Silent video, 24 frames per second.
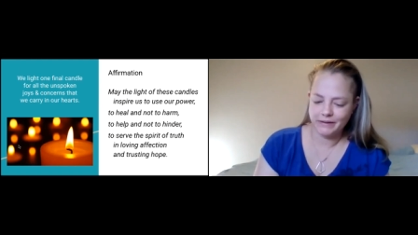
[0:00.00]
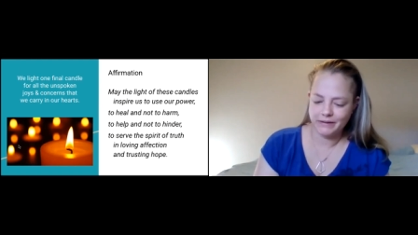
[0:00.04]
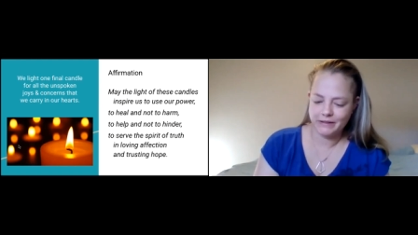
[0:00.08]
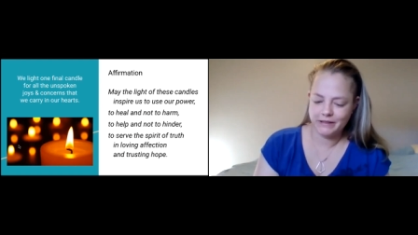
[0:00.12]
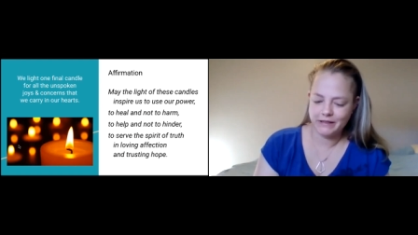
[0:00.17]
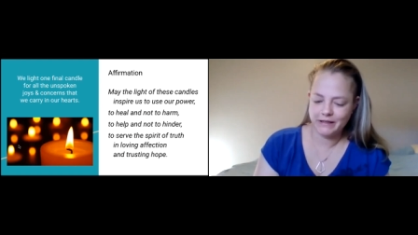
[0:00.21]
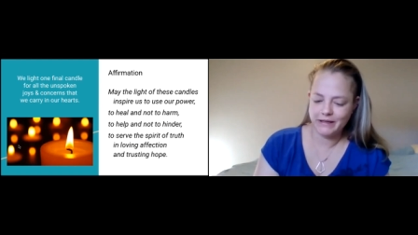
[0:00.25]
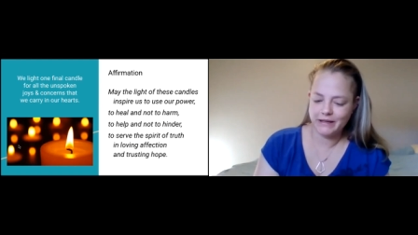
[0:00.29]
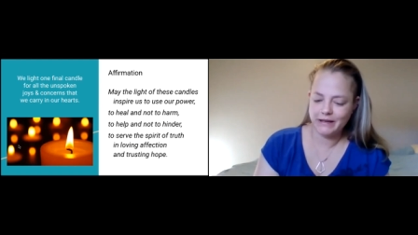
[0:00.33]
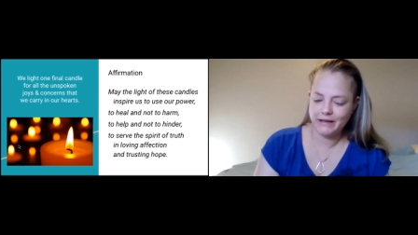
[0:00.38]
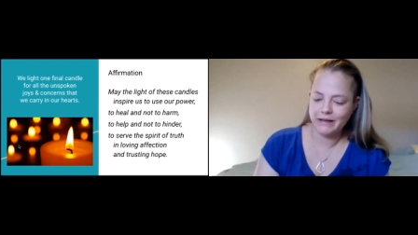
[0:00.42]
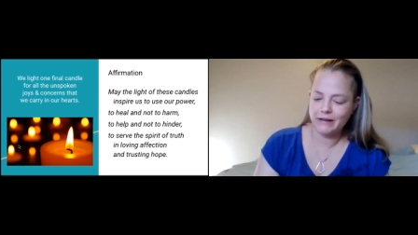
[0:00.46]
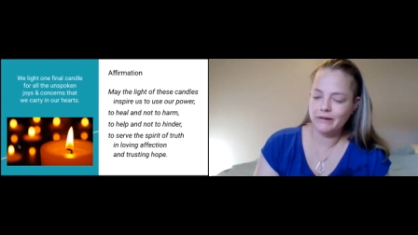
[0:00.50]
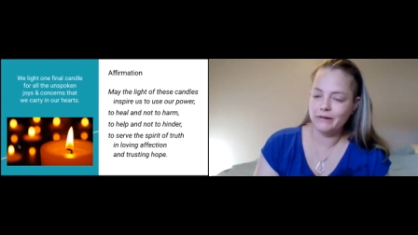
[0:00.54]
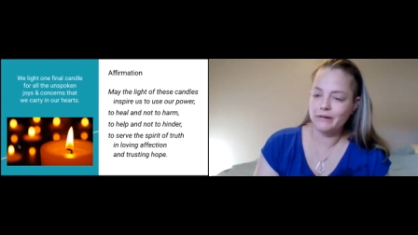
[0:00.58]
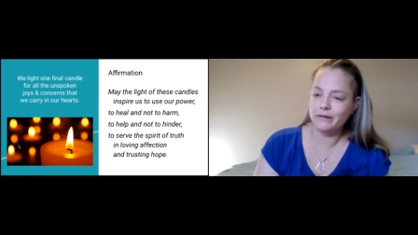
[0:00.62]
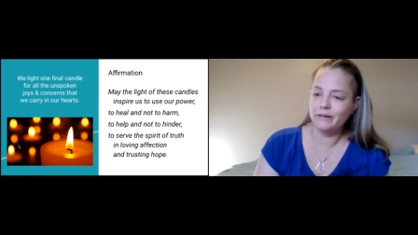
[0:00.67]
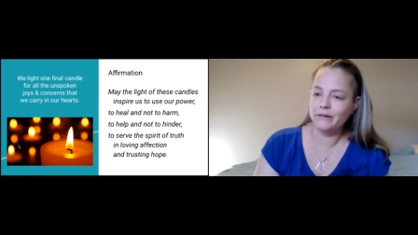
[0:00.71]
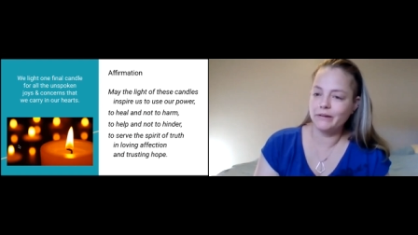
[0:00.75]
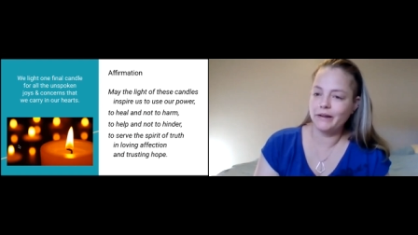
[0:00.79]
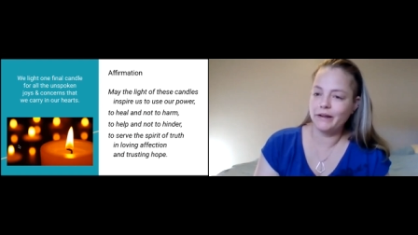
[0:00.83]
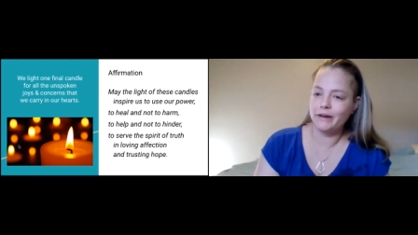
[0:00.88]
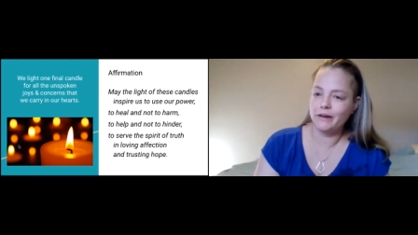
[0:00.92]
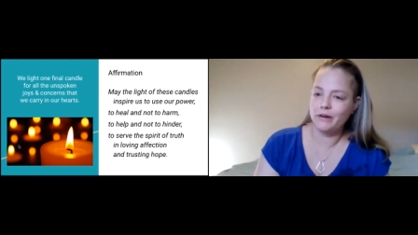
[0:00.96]
to
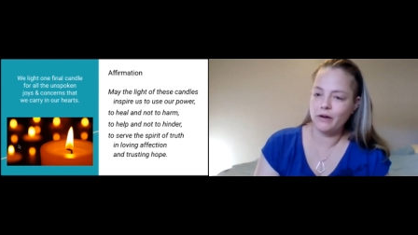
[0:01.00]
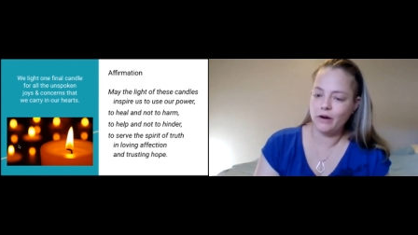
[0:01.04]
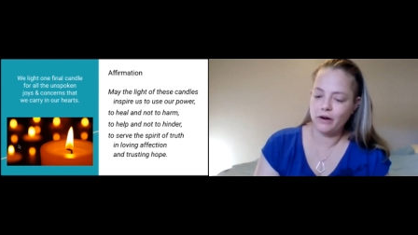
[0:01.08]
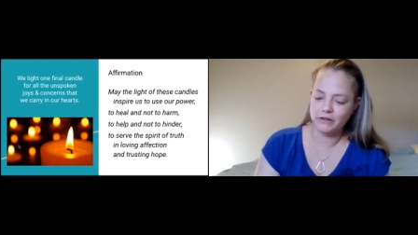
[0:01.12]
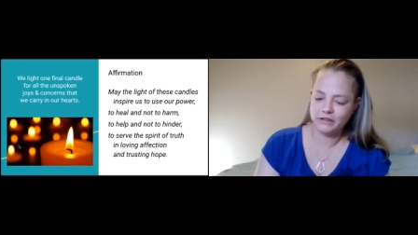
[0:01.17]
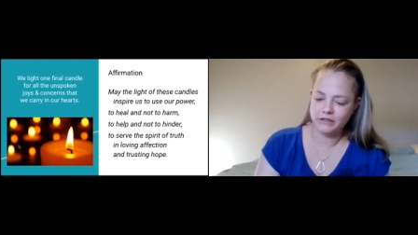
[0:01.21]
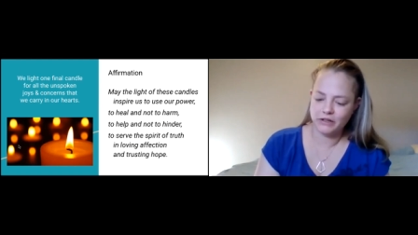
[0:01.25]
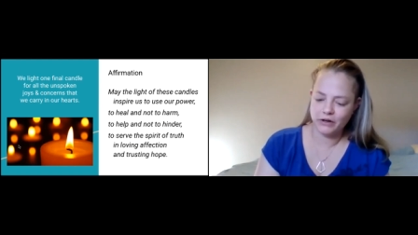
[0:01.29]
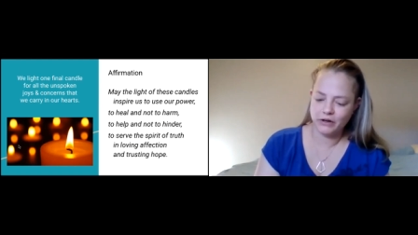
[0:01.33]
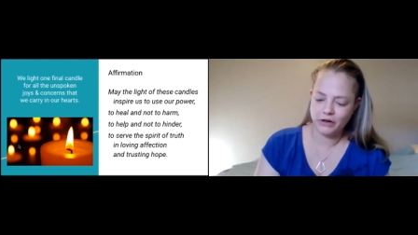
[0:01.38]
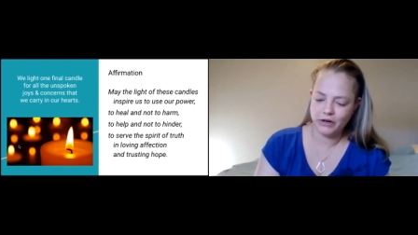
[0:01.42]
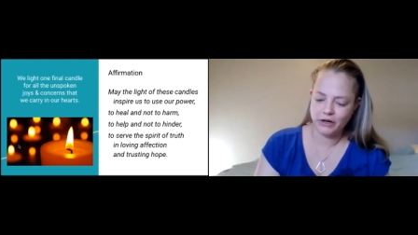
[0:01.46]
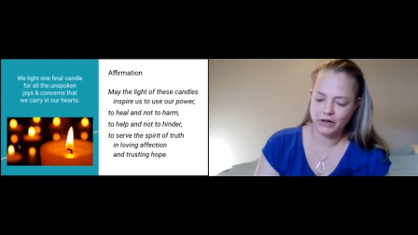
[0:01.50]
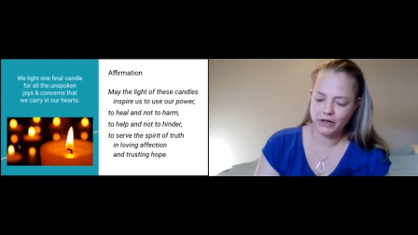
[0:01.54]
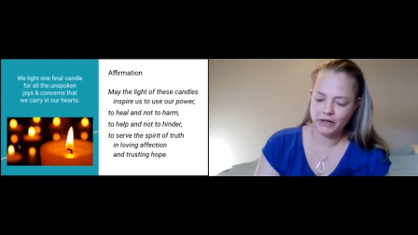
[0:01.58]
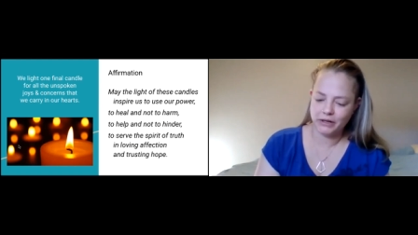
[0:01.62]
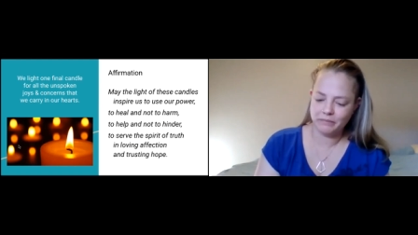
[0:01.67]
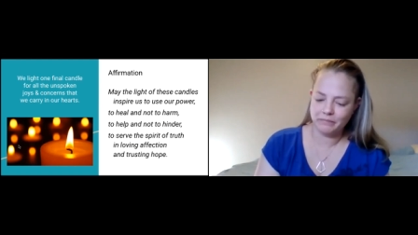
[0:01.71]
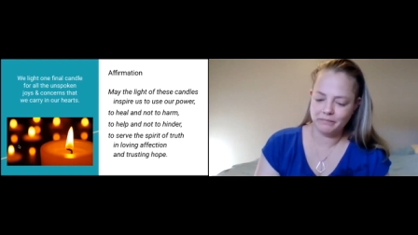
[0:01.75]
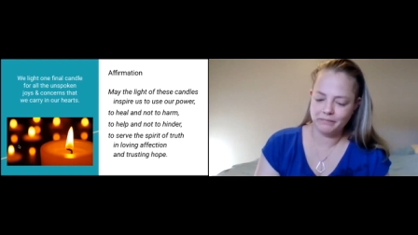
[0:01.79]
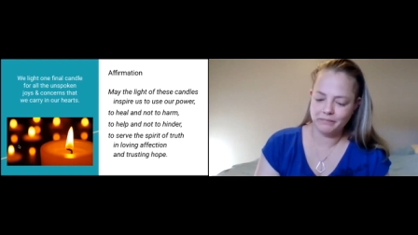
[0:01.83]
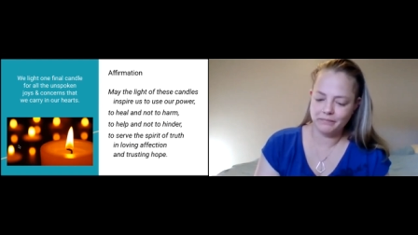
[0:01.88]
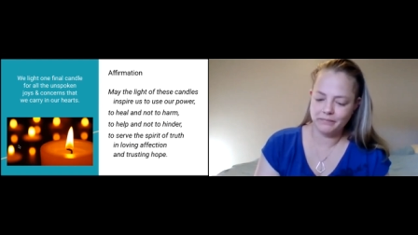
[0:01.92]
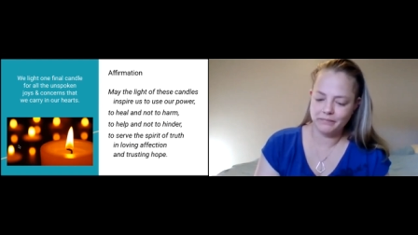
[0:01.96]
heal and not to
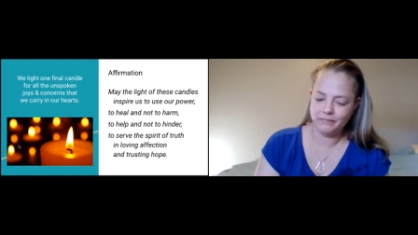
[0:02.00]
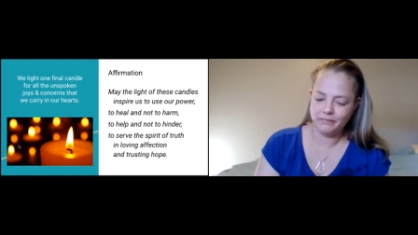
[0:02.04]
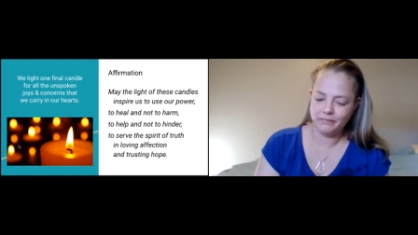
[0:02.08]
harm,